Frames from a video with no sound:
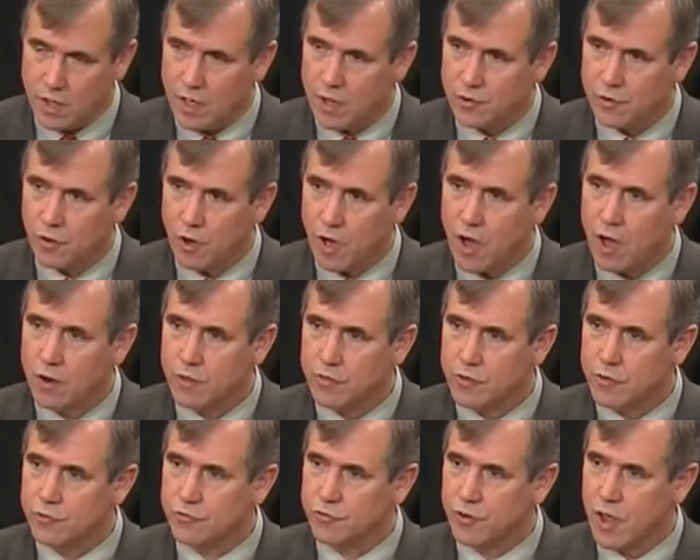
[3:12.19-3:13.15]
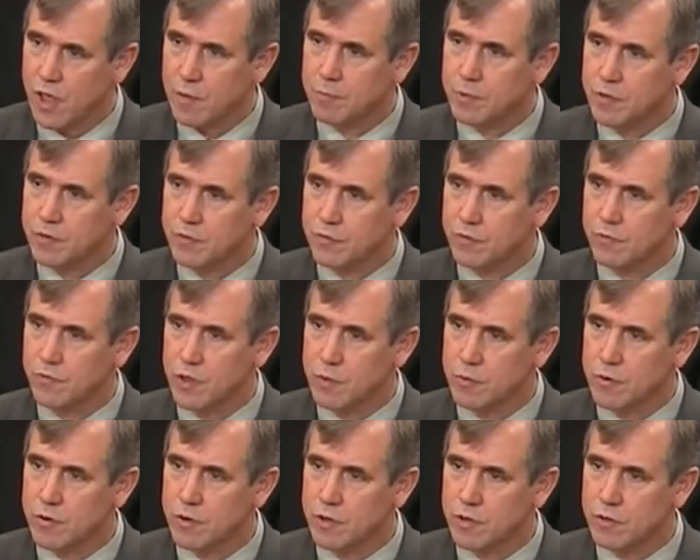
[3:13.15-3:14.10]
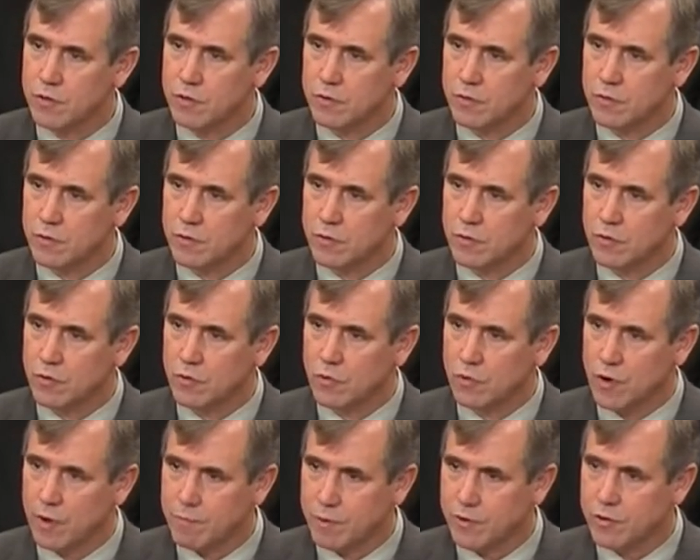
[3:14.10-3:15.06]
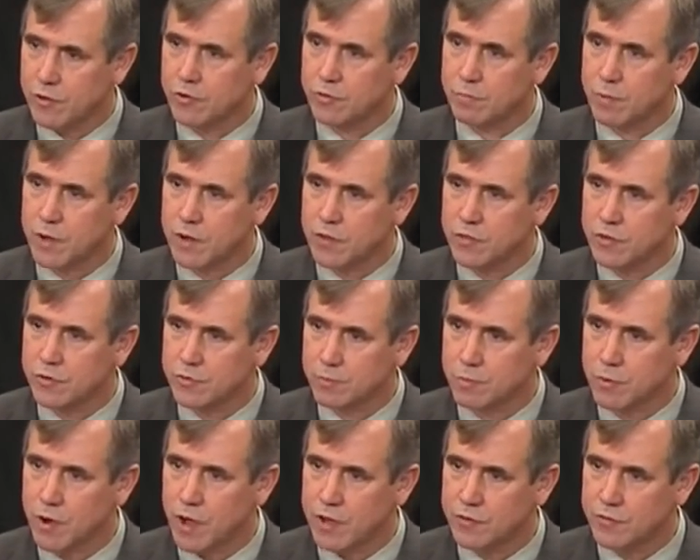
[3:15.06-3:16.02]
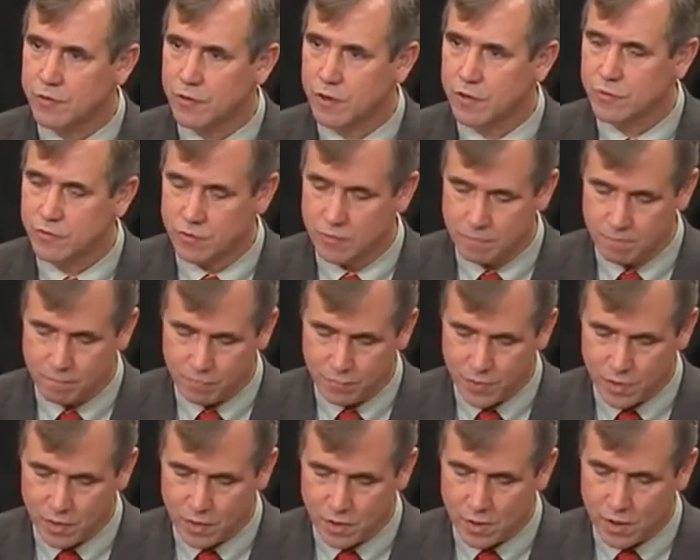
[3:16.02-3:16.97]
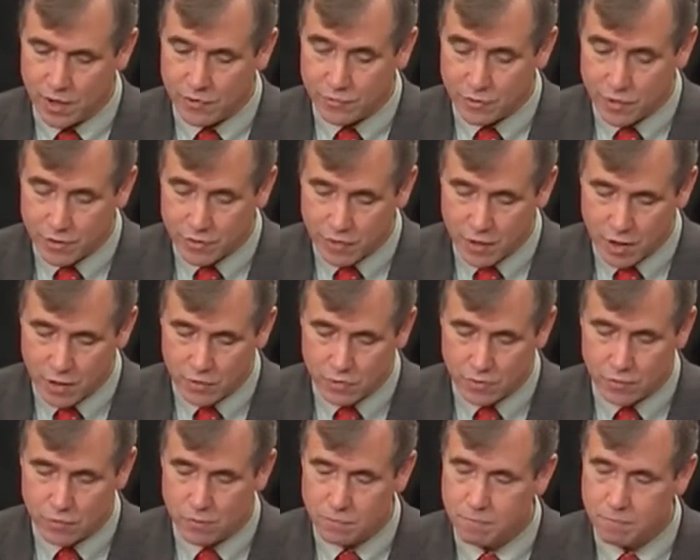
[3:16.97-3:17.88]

And to all of those champions of liberty who have participated in this process, I say thank you.